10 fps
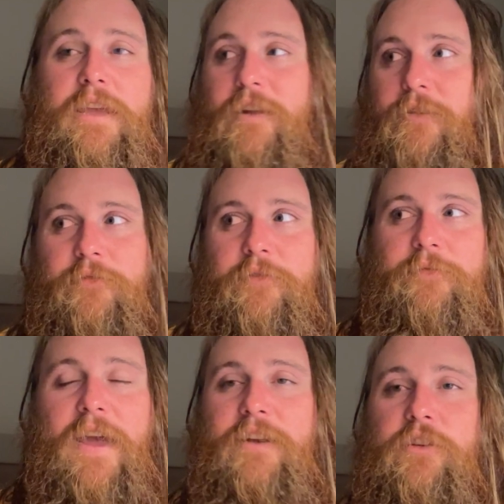And in
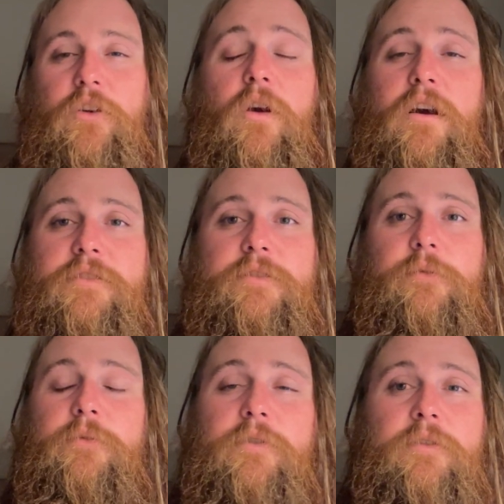fact, across the
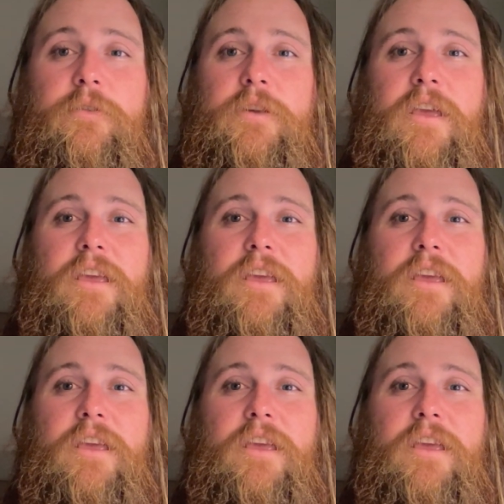world,